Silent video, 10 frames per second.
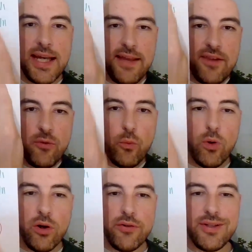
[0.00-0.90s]
and then
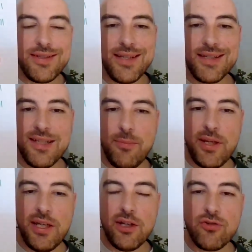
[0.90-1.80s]
1
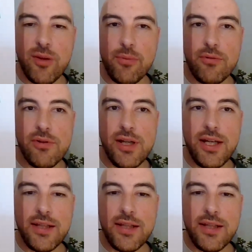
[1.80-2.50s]
60p treble.